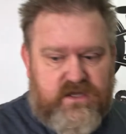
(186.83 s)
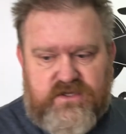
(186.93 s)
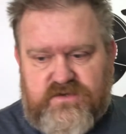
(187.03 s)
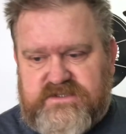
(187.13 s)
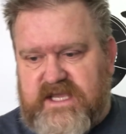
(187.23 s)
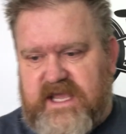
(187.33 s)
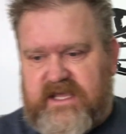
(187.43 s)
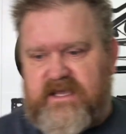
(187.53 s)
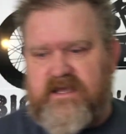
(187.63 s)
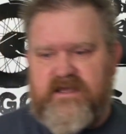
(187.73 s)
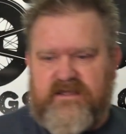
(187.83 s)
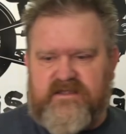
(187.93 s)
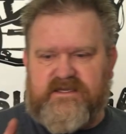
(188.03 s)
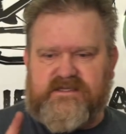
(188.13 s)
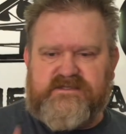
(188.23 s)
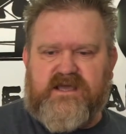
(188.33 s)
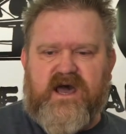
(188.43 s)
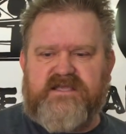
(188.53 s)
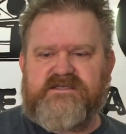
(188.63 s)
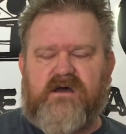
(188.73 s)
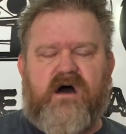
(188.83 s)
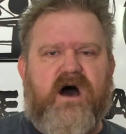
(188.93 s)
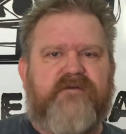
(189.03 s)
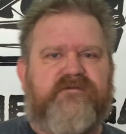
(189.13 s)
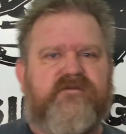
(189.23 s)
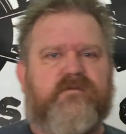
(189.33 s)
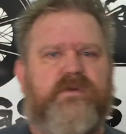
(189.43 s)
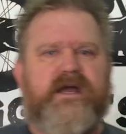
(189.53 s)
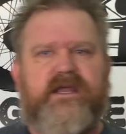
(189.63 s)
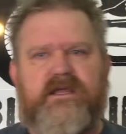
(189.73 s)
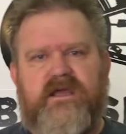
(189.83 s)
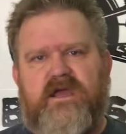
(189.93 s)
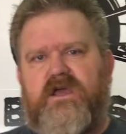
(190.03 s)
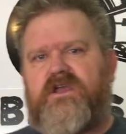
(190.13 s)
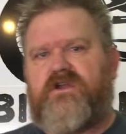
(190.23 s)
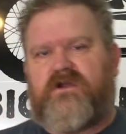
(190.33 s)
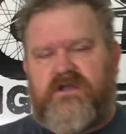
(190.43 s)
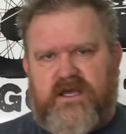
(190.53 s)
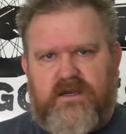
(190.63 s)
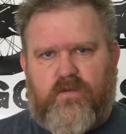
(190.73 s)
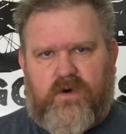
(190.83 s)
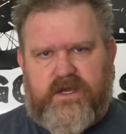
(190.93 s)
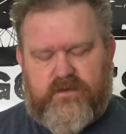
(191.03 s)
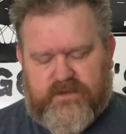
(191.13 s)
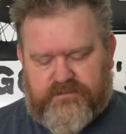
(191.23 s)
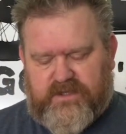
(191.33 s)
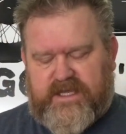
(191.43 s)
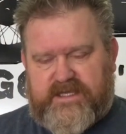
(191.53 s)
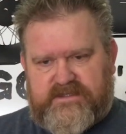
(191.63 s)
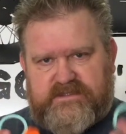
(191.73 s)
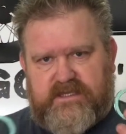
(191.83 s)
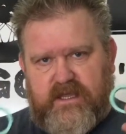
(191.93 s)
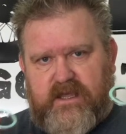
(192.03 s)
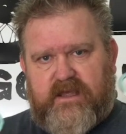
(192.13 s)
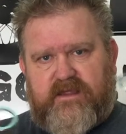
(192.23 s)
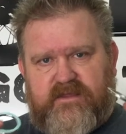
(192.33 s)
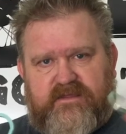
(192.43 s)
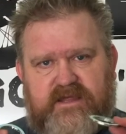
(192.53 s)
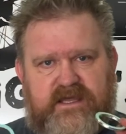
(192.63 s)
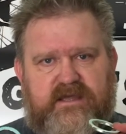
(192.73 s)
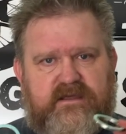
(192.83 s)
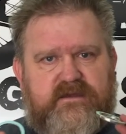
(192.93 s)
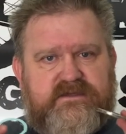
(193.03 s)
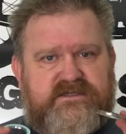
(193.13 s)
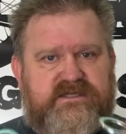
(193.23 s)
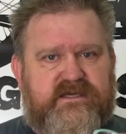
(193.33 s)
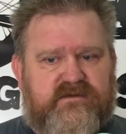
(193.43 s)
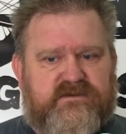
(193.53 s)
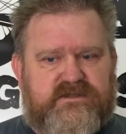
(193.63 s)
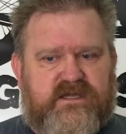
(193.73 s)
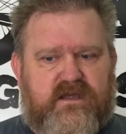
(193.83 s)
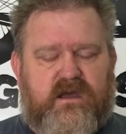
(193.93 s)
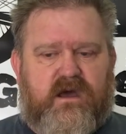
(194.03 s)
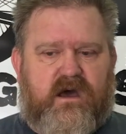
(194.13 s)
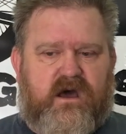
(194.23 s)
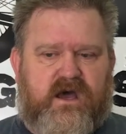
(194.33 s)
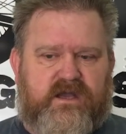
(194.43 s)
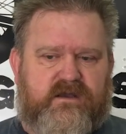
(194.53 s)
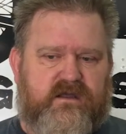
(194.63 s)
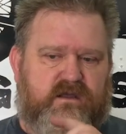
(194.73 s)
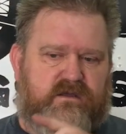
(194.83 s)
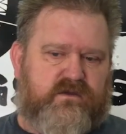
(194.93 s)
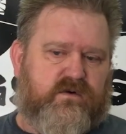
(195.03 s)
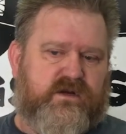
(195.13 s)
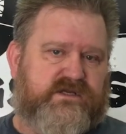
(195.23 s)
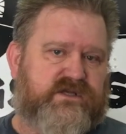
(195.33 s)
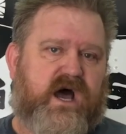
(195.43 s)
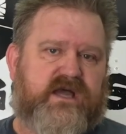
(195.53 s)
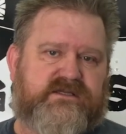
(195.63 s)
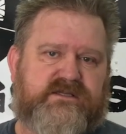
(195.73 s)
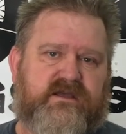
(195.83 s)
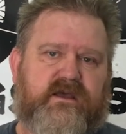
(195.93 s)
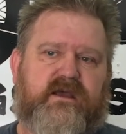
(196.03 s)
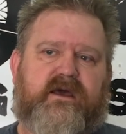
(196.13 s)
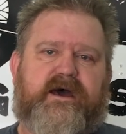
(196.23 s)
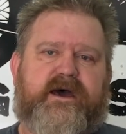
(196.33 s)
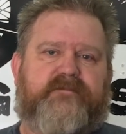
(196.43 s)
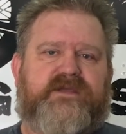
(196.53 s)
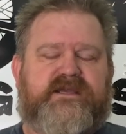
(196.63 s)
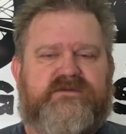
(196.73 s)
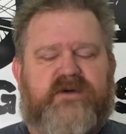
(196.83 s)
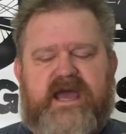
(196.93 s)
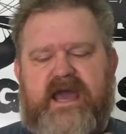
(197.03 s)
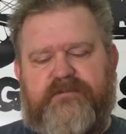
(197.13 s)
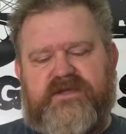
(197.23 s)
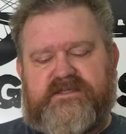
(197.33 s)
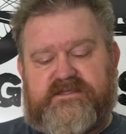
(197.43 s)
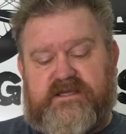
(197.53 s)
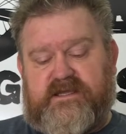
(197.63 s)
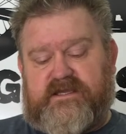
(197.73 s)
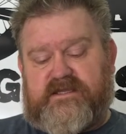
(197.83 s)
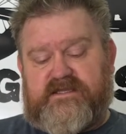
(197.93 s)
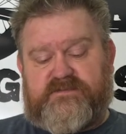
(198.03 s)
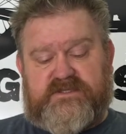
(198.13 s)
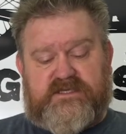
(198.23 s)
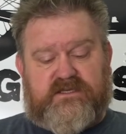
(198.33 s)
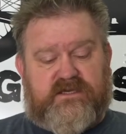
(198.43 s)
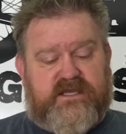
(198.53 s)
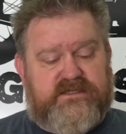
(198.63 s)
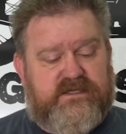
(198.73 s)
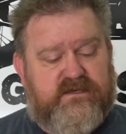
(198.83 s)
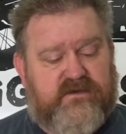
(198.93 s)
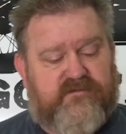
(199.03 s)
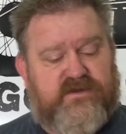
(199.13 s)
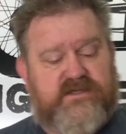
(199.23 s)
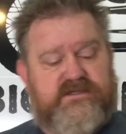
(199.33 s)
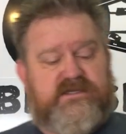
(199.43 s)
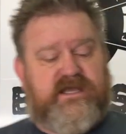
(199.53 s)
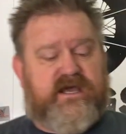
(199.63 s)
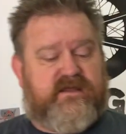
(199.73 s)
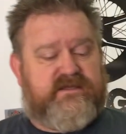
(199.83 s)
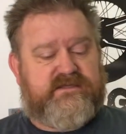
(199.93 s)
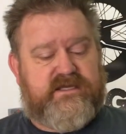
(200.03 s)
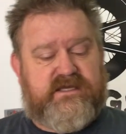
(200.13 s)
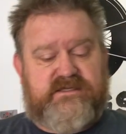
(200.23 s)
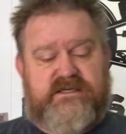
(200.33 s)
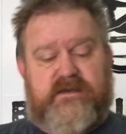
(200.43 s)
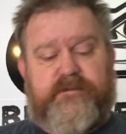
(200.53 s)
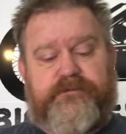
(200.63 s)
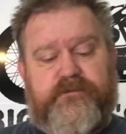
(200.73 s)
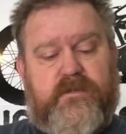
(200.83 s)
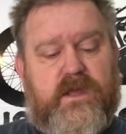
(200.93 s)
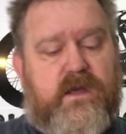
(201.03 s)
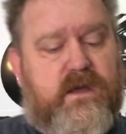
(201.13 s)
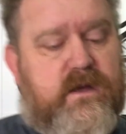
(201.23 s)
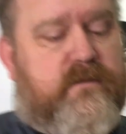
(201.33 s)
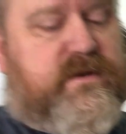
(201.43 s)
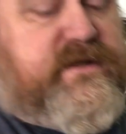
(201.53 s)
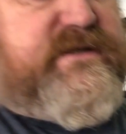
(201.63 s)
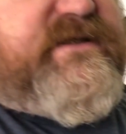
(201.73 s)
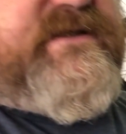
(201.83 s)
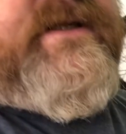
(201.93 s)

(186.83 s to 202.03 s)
you take an exhaust off of your bike, you're going to want to replace the seals on your exhaust. Because what happens, and in this particular case, I don't know if you can see how this is, but this is the